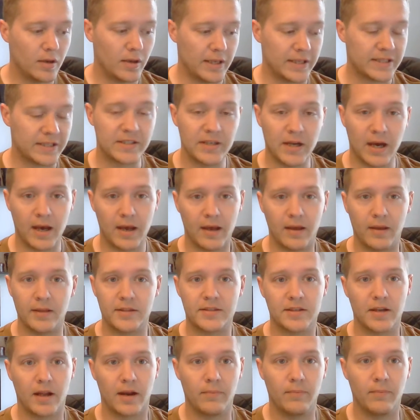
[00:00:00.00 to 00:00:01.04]
it's not
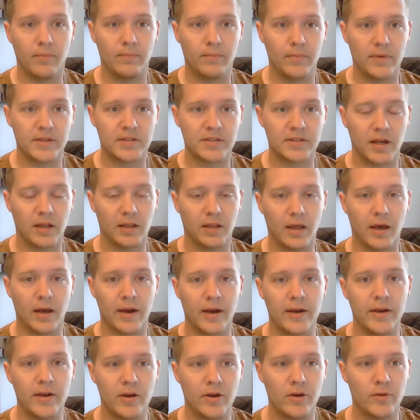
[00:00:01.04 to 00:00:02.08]
a lot,
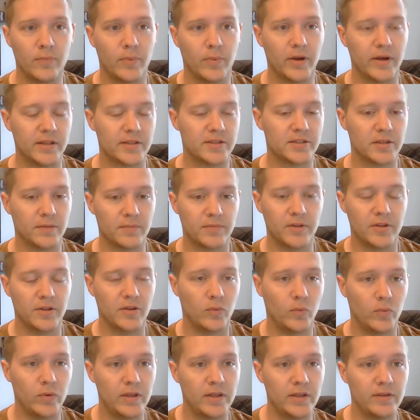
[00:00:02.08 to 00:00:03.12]
I know, but it's something
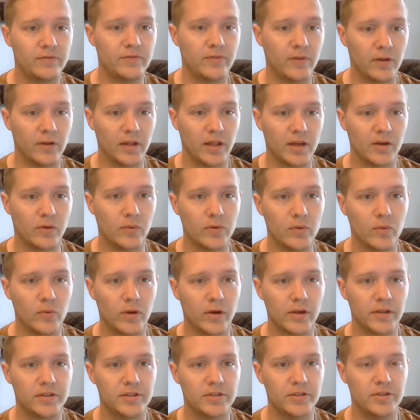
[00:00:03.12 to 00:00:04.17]
that we felt like we
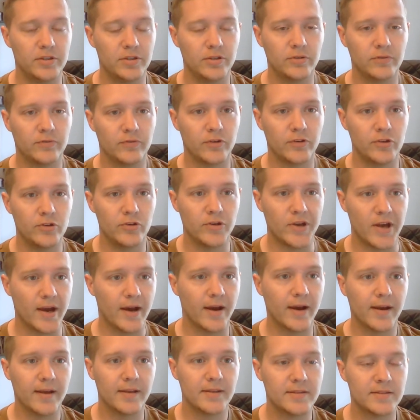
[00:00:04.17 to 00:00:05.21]
wanted to do for you
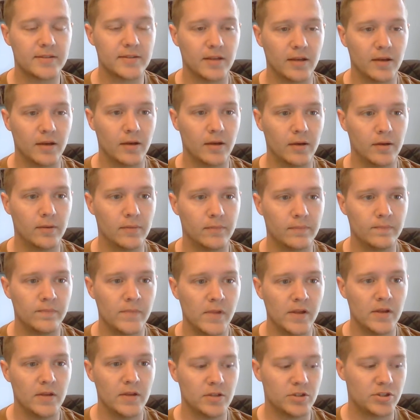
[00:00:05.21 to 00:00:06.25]
guys.
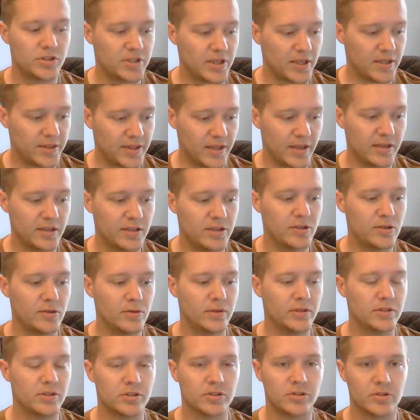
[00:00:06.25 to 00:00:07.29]
Just say thank
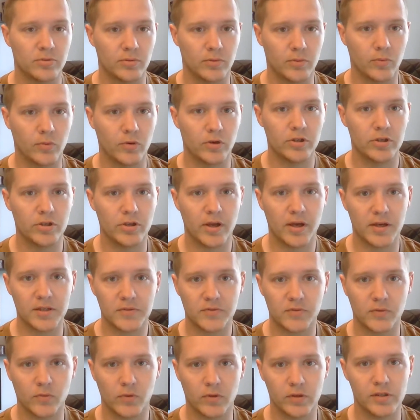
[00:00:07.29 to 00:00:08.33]
you and just to reward you guys
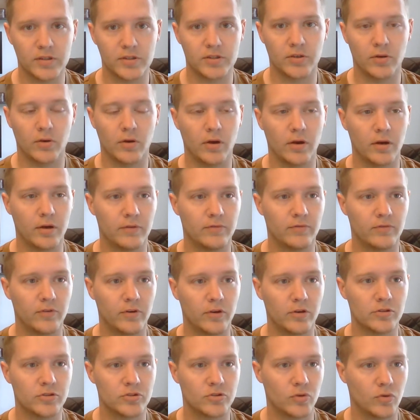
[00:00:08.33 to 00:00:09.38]
for working so hard
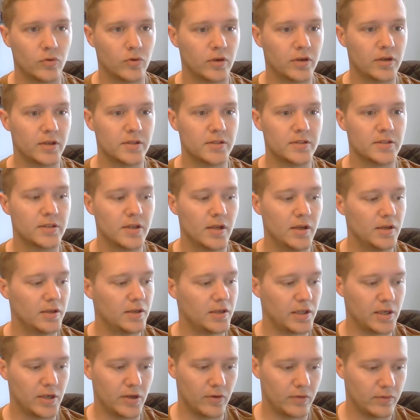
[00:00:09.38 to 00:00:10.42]
for our store. Cause
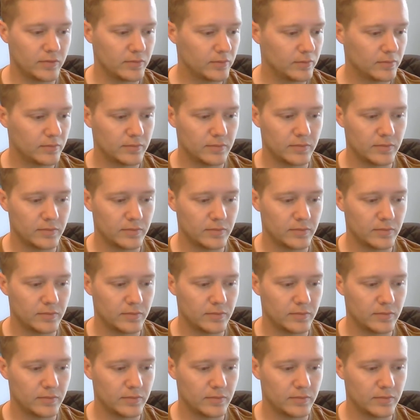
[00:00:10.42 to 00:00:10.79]
you know,